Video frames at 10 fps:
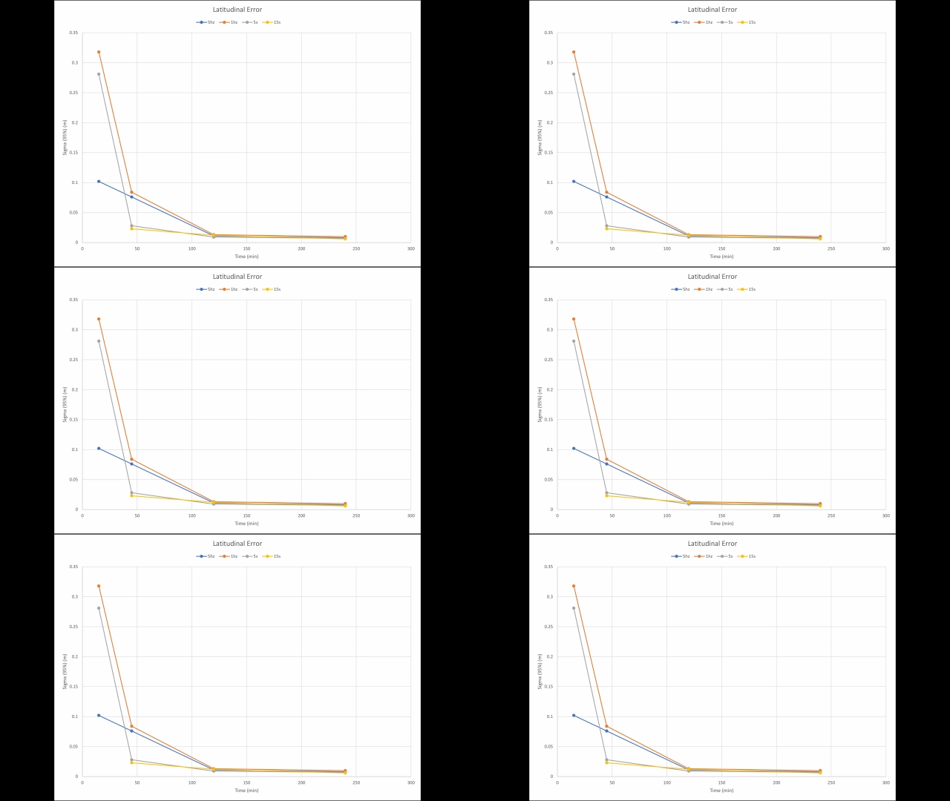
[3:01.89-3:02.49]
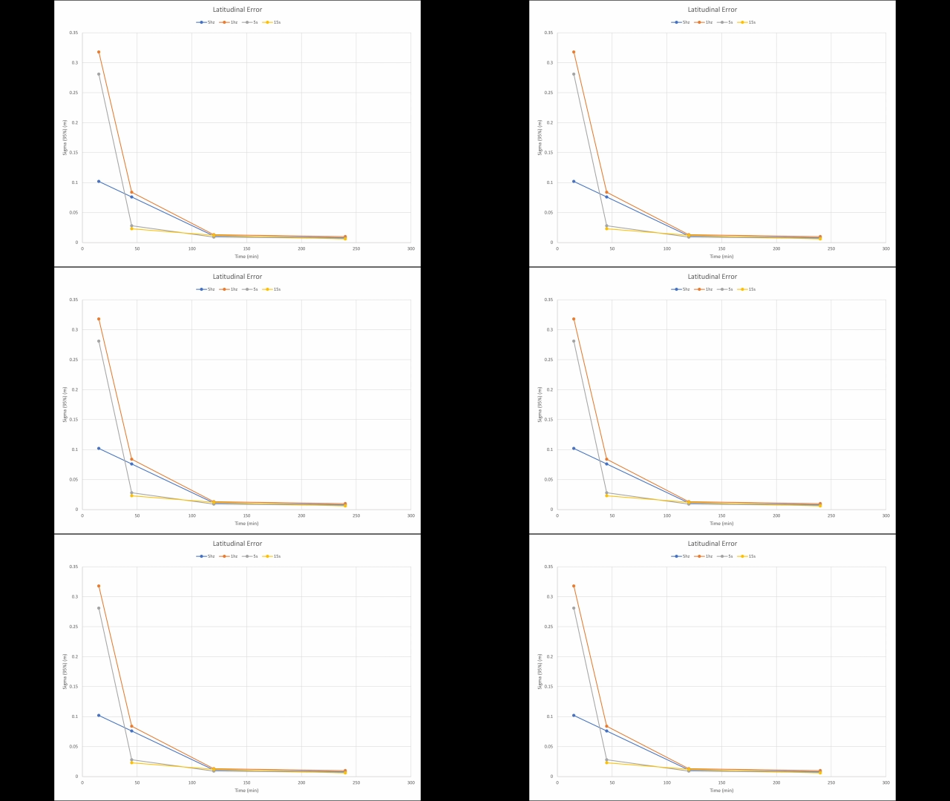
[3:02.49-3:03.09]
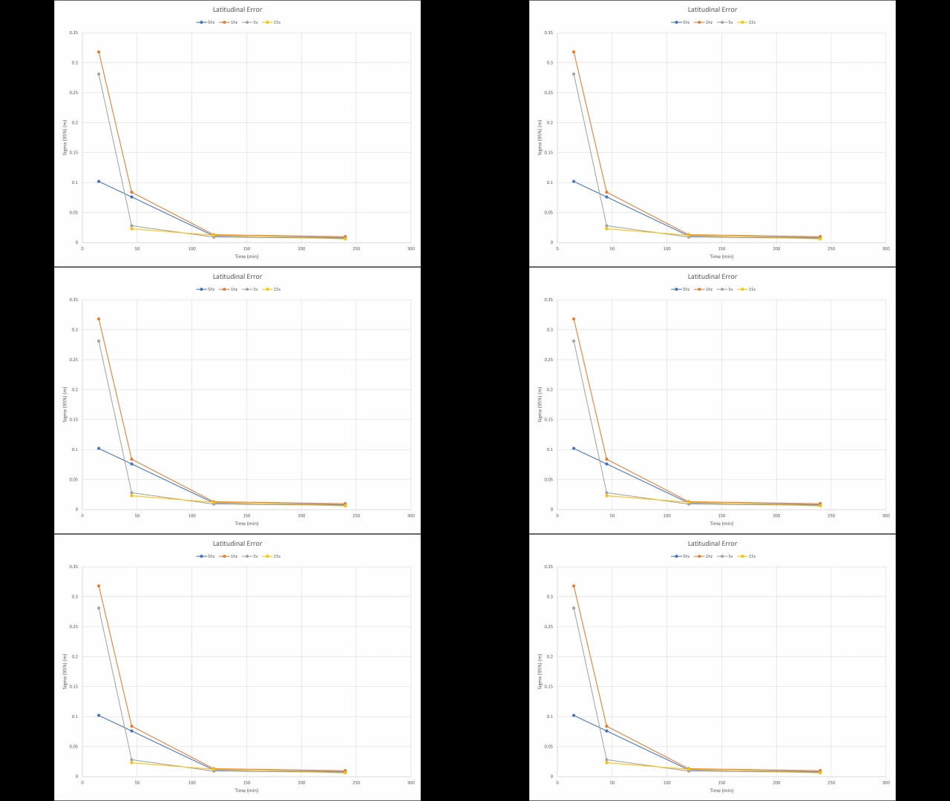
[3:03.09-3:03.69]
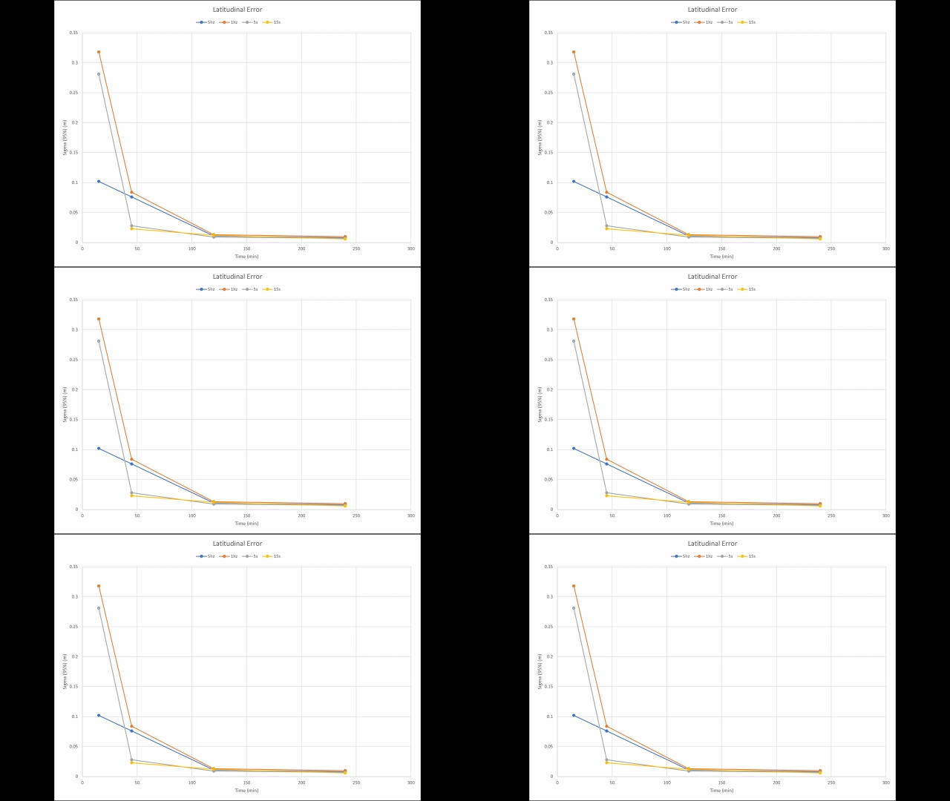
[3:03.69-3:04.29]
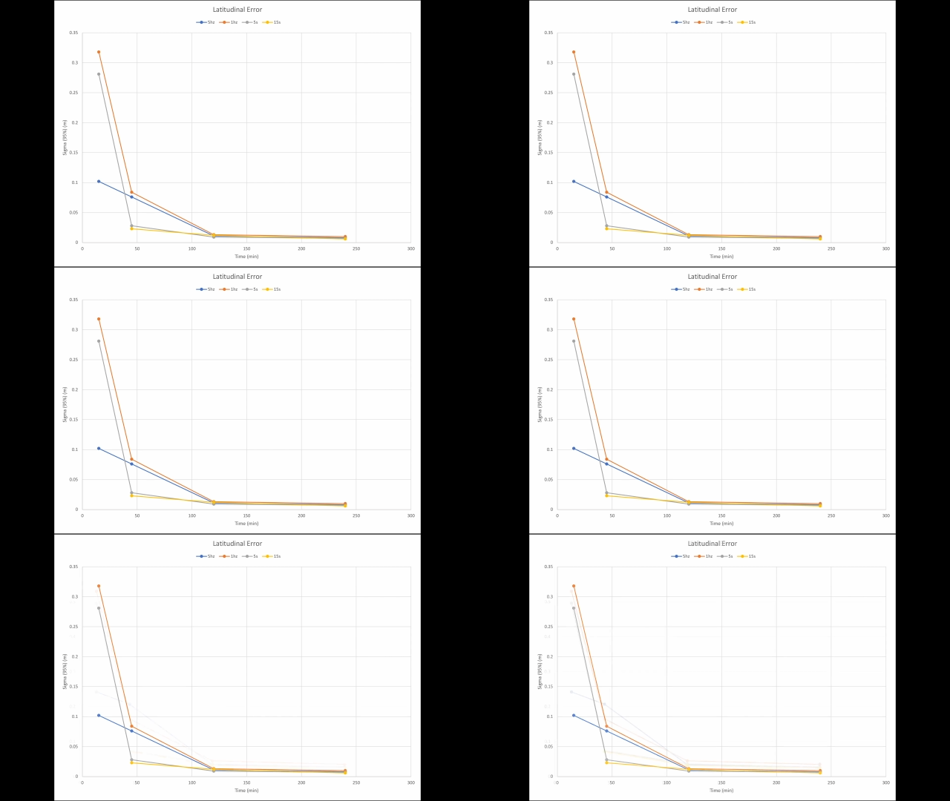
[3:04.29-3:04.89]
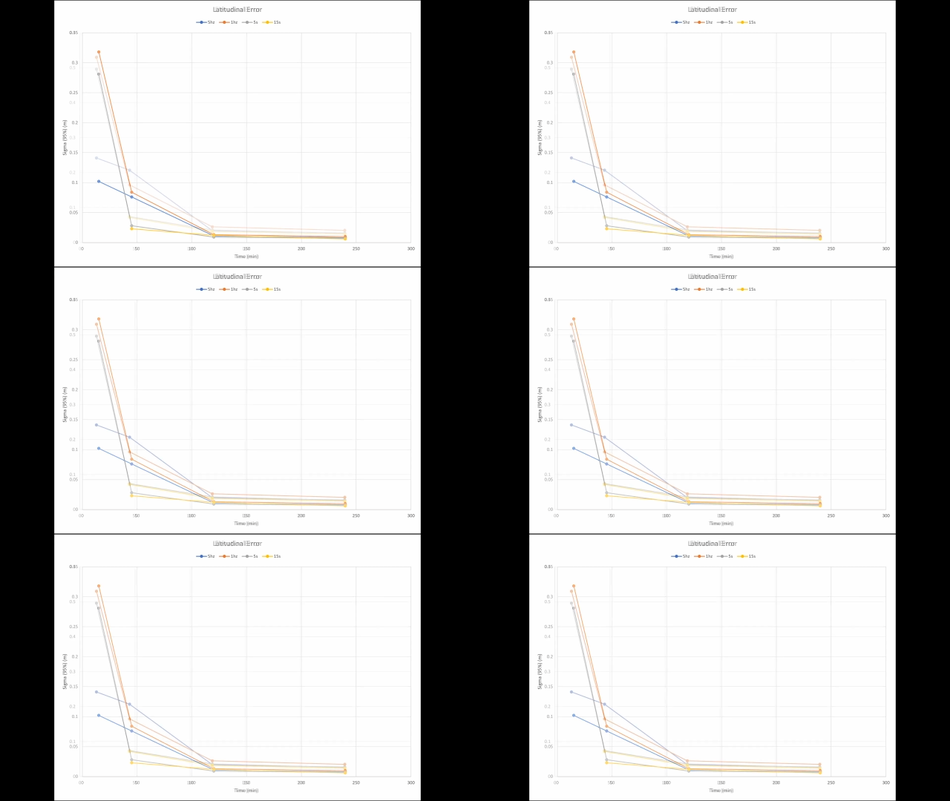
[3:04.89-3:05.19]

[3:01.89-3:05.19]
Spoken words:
(no speaker visible)